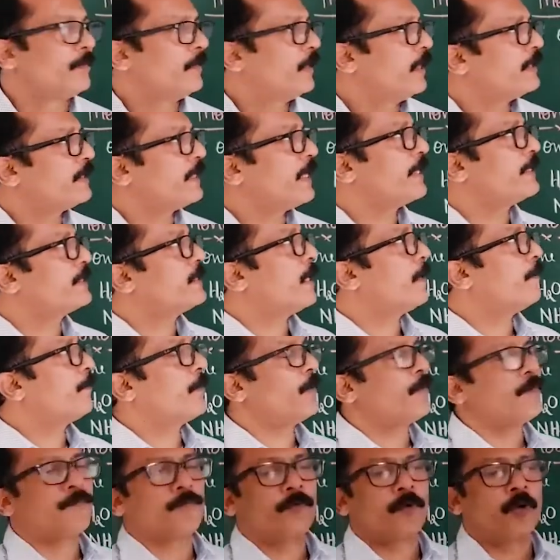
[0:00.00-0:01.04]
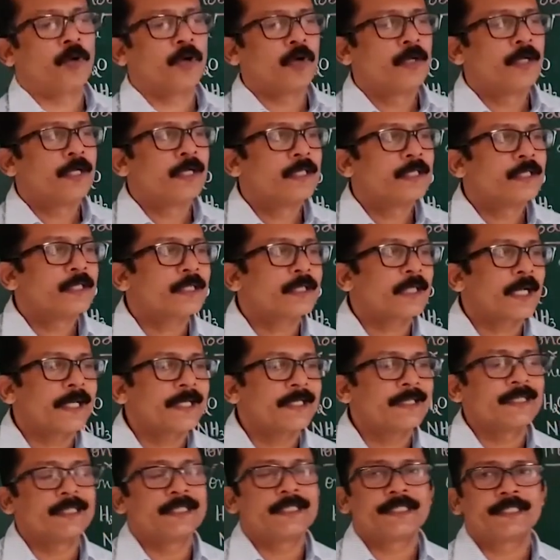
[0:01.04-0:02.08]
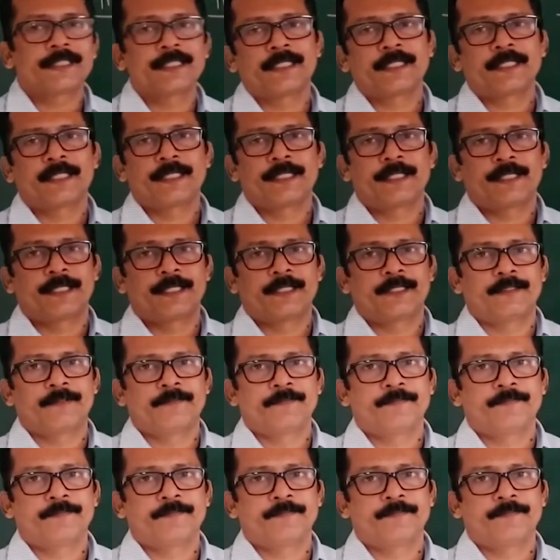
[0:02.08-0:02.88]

This is an example for tridentate ligand.